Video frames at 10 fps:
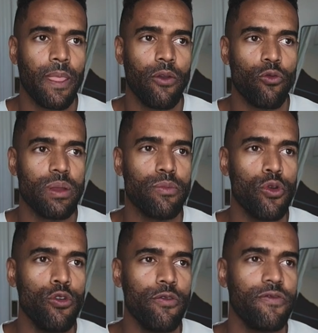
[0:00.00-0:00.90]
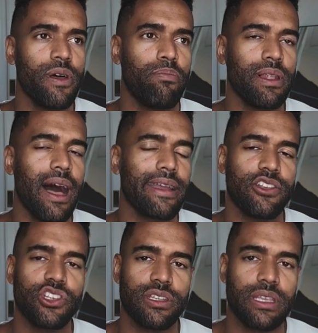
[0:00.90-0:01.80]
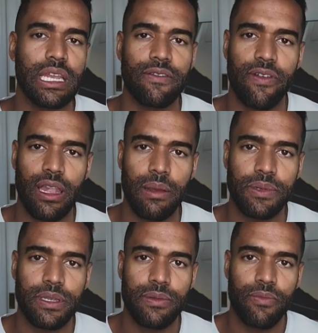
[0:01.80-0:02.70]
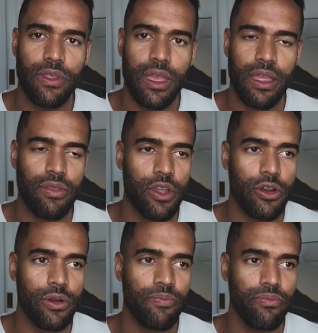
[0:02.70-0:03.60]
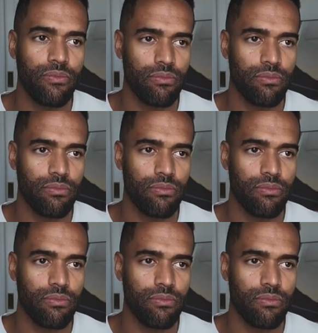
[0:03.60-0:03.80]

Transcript: remove the blockages they developed in their